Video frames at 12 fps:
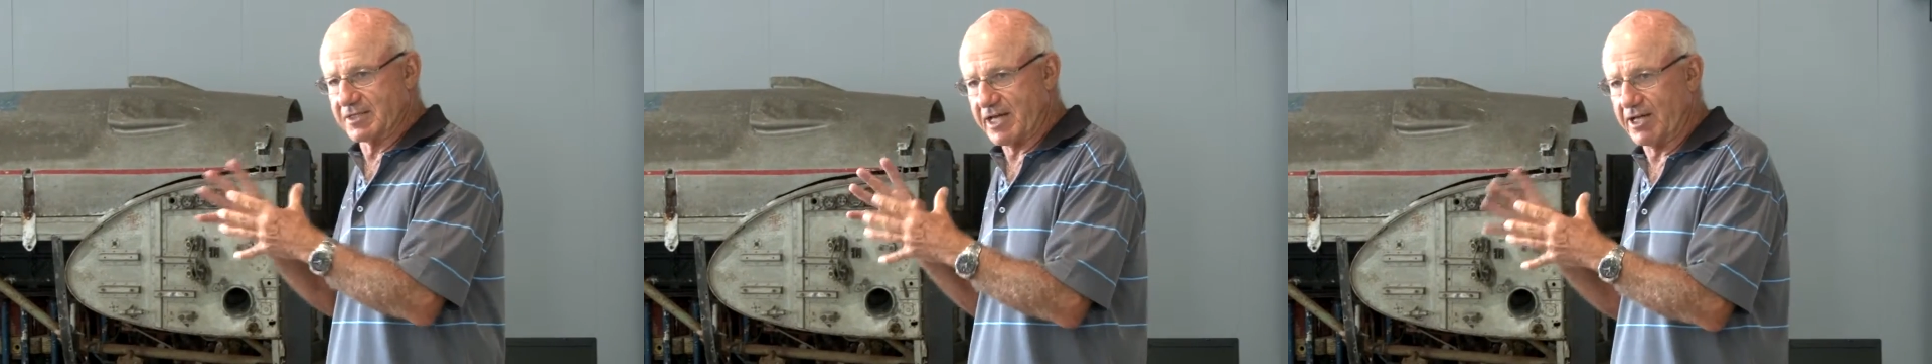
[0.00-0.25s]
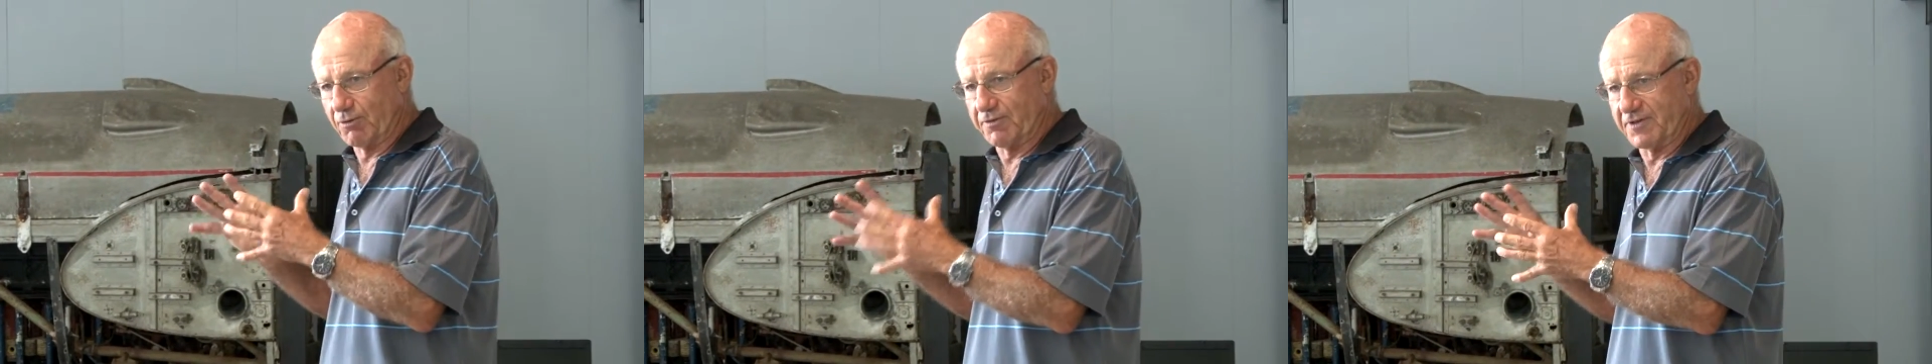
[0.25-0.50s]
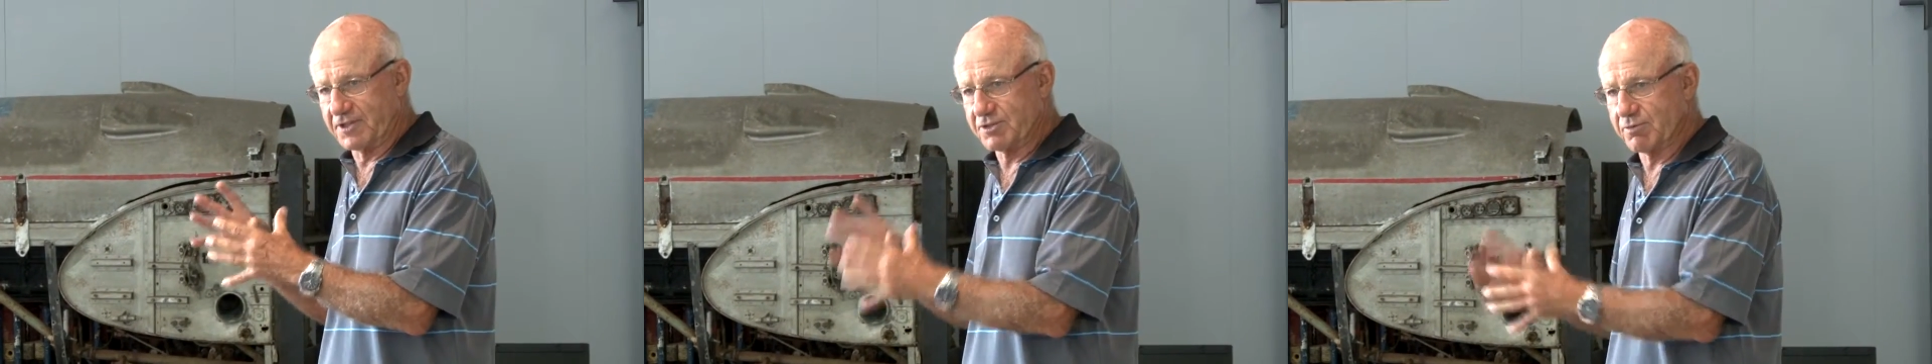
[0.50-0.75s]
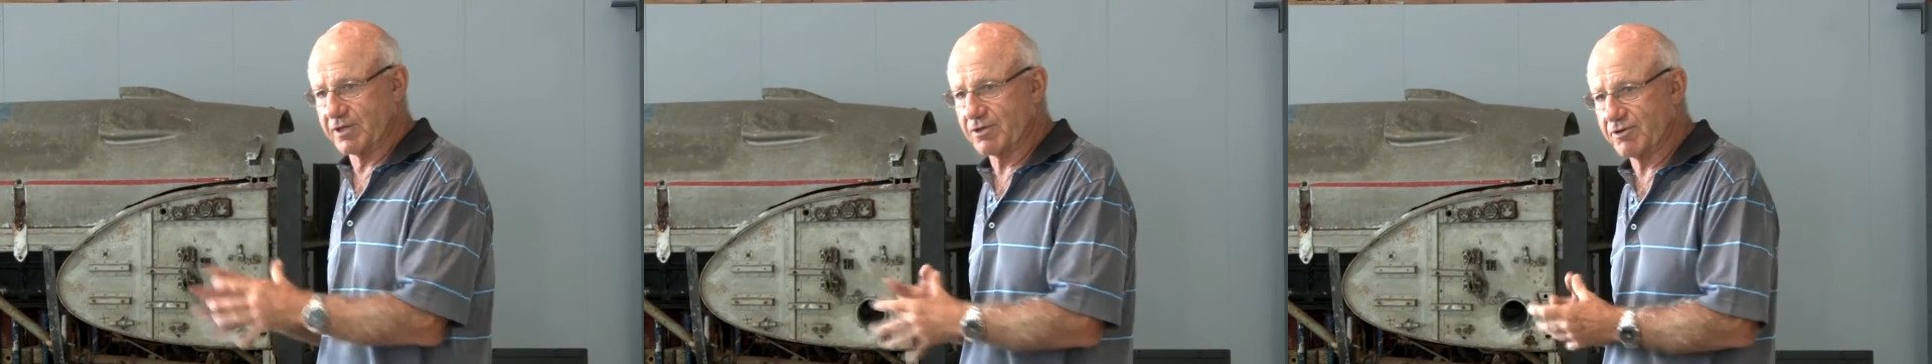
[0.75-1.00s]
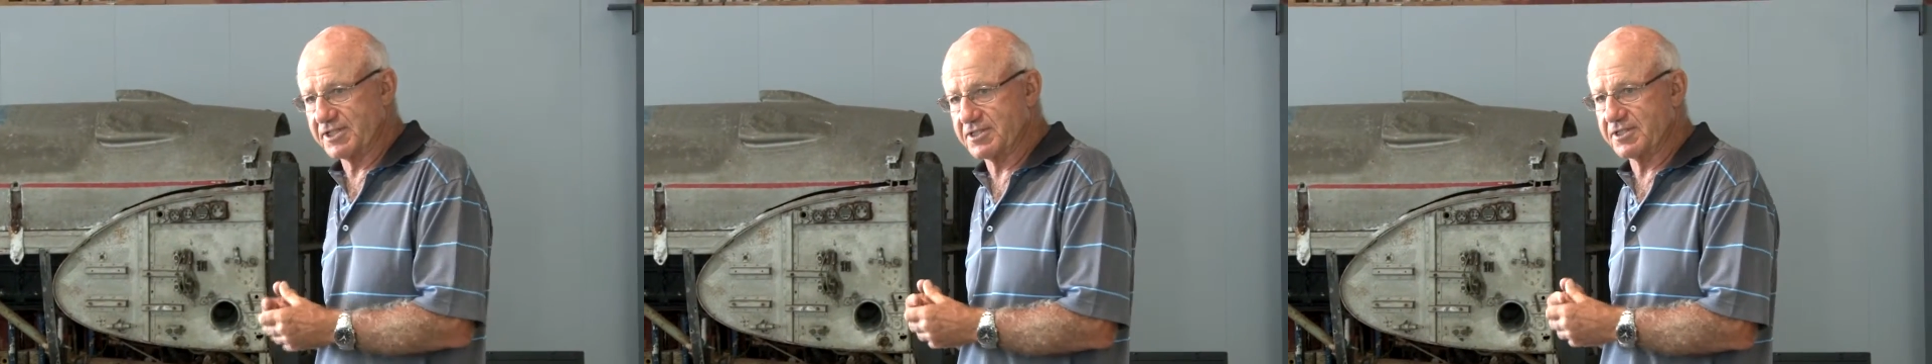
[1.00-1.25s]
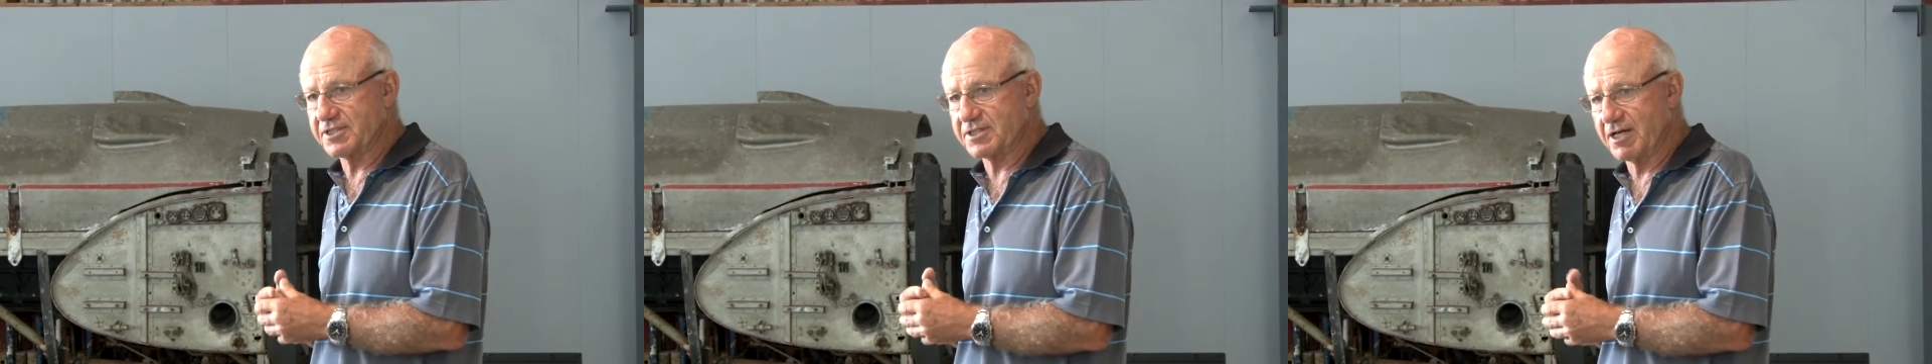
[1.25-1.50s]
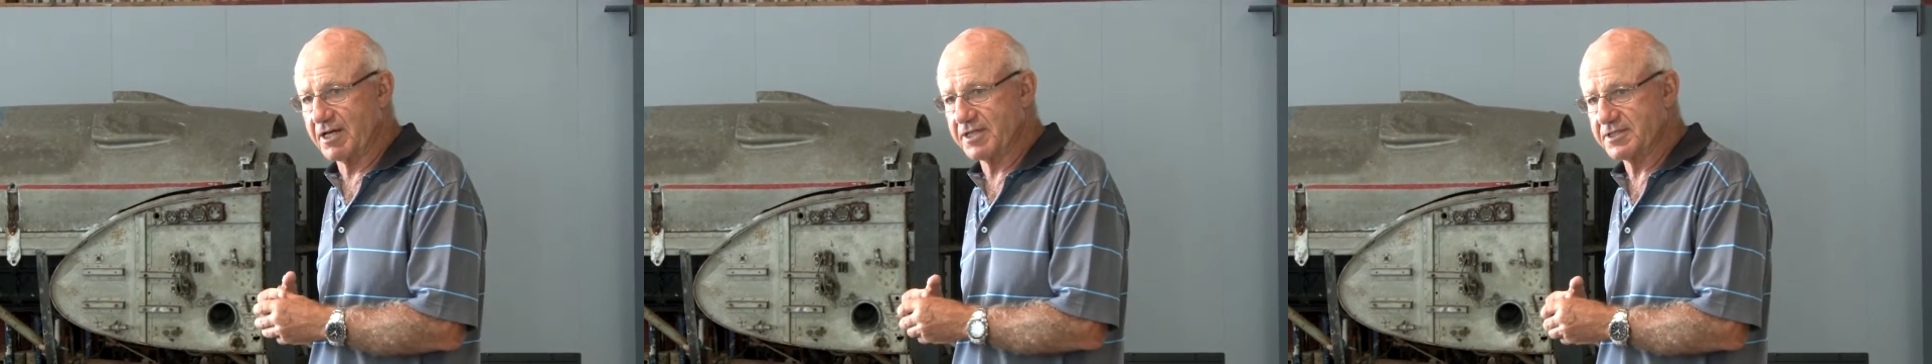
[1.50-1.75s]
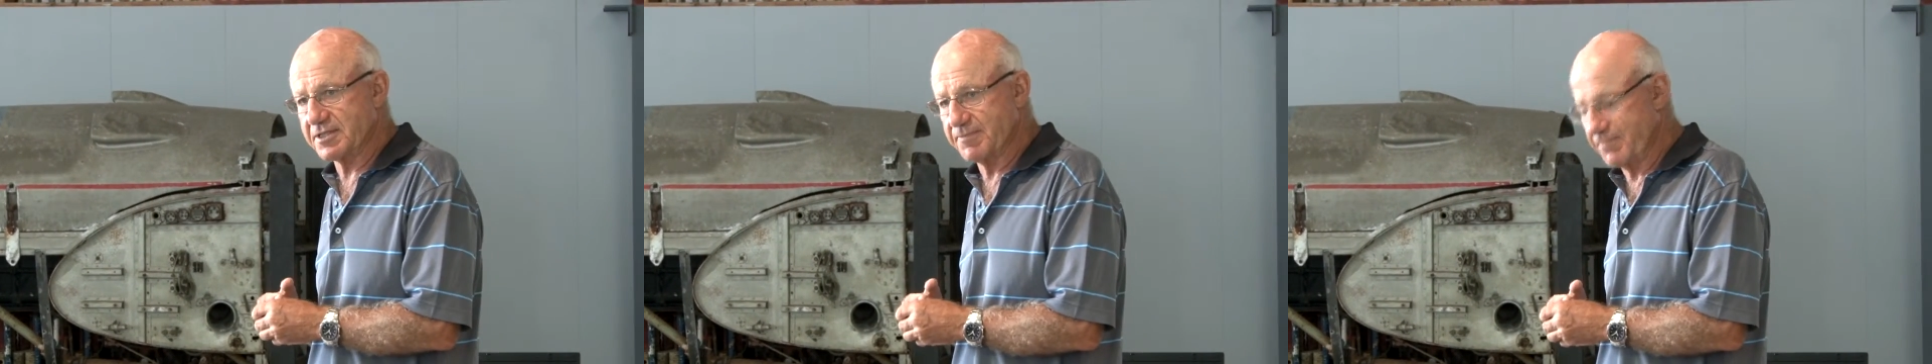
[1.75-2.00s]
tail things were increased in
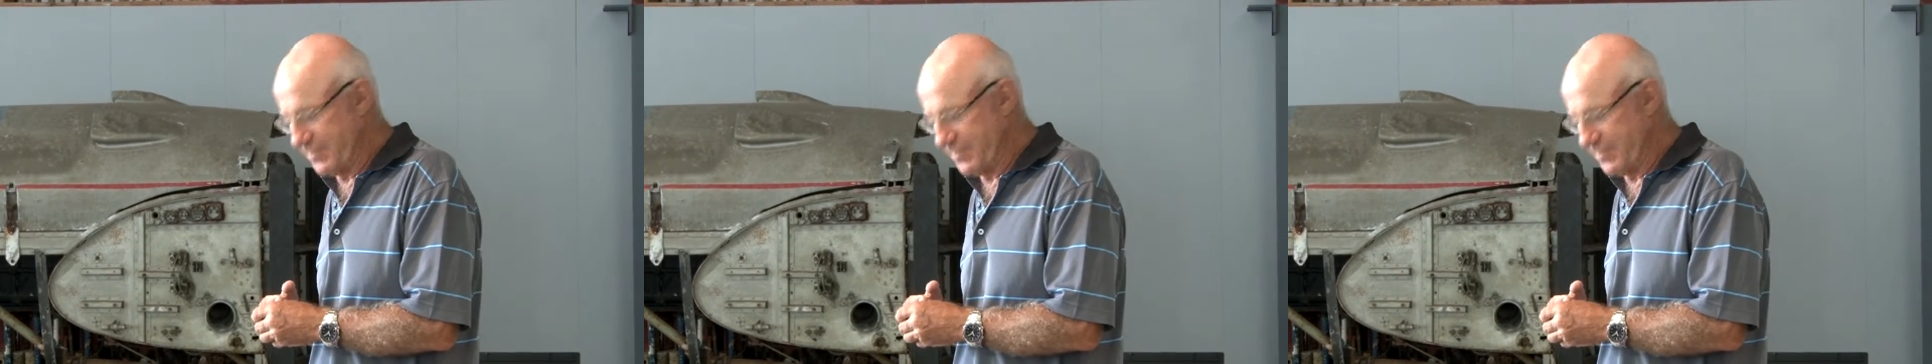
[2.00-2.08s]
size,